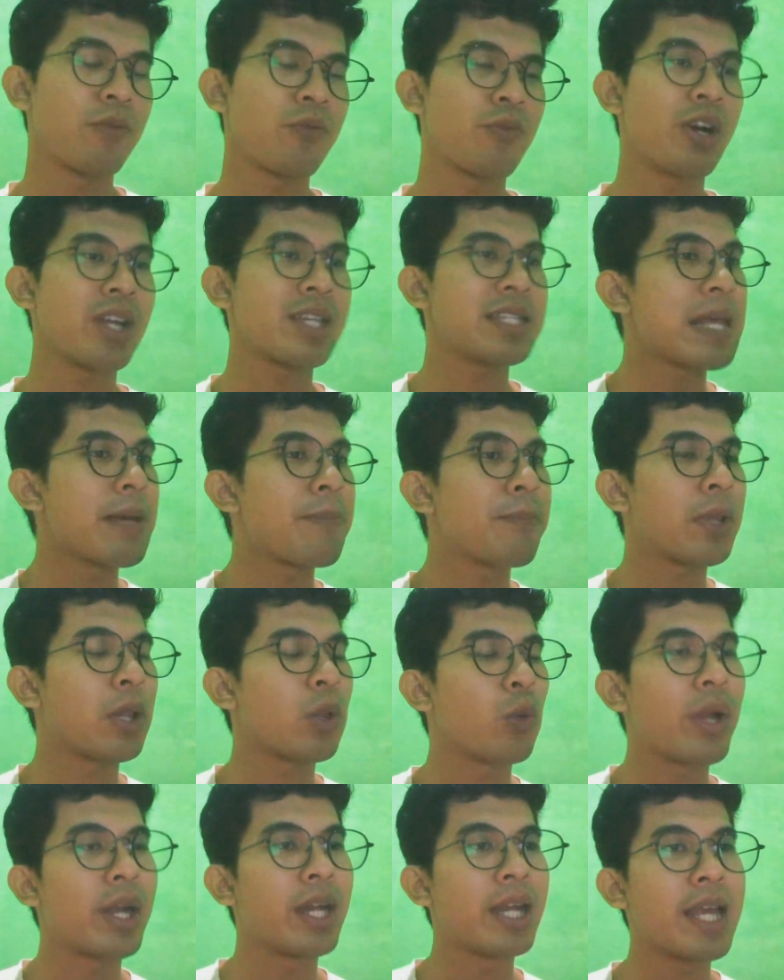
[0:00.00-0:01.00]
For
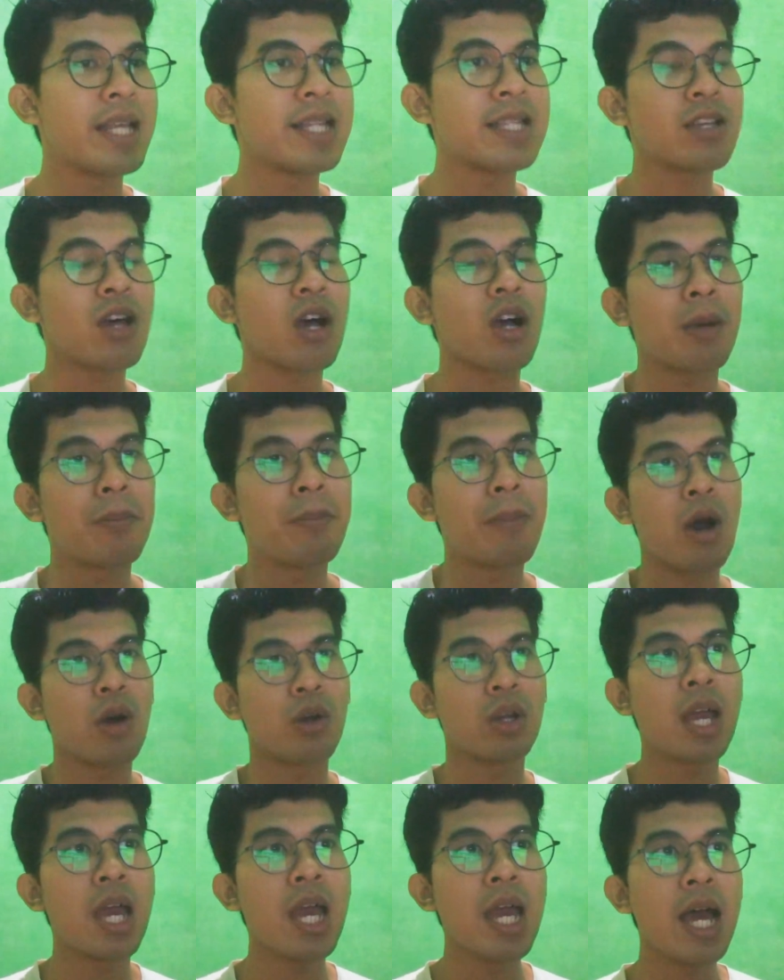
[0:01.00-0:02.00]
example, when they talk
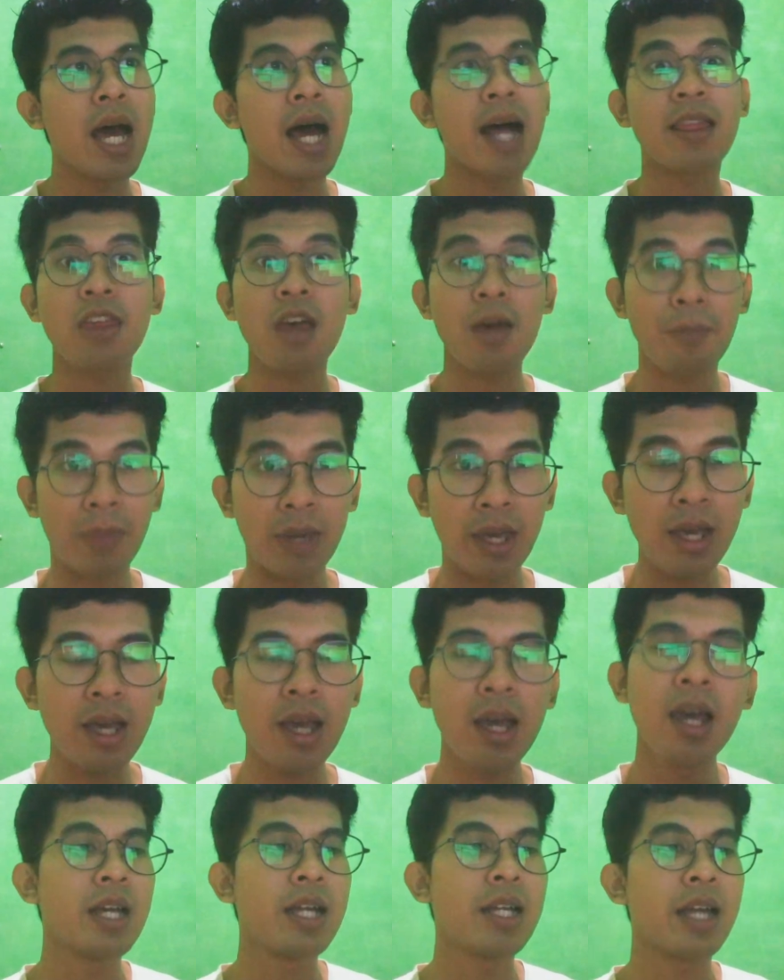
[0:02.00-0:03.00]
about a topic
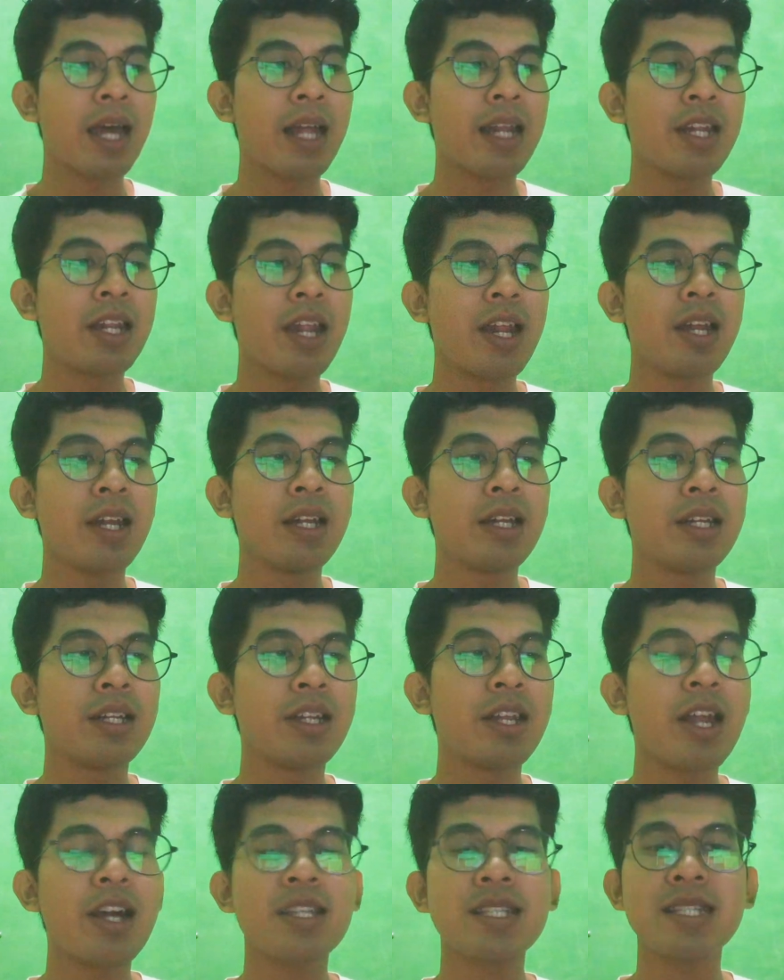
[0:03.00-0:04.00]
and then
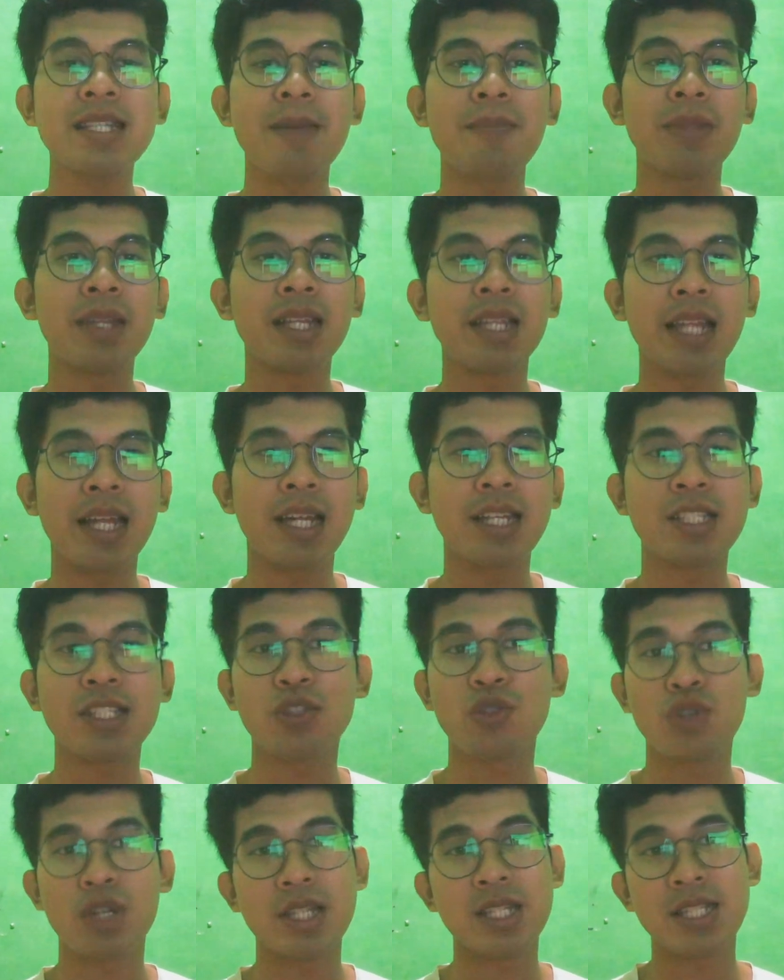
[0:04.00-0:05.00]
there's something that the
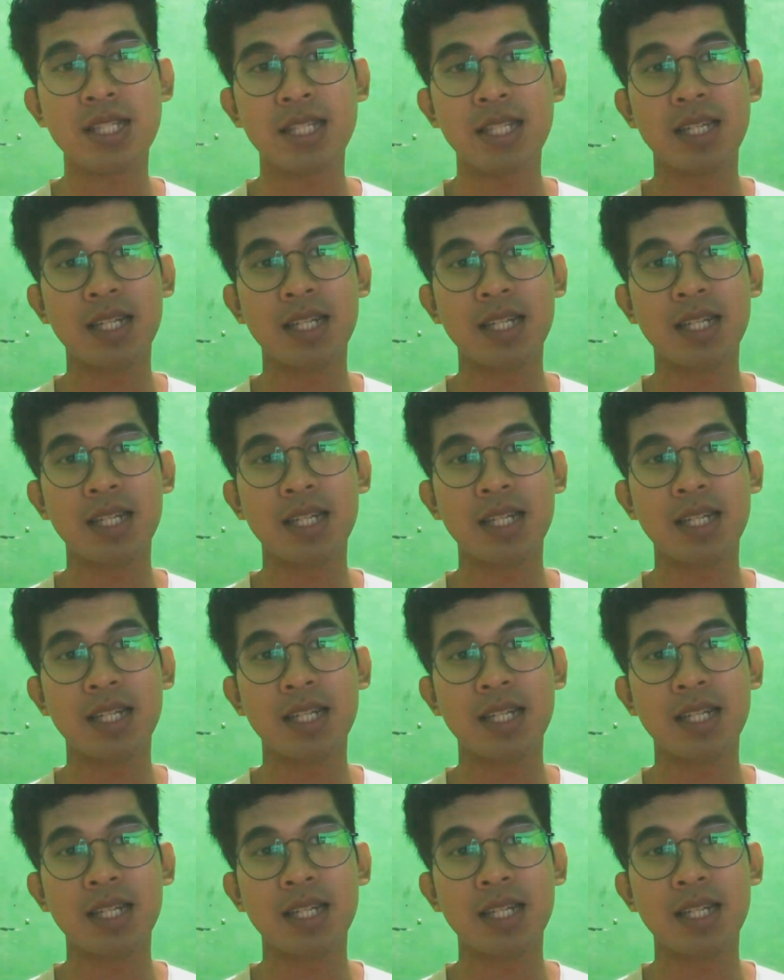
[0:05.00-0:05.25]
students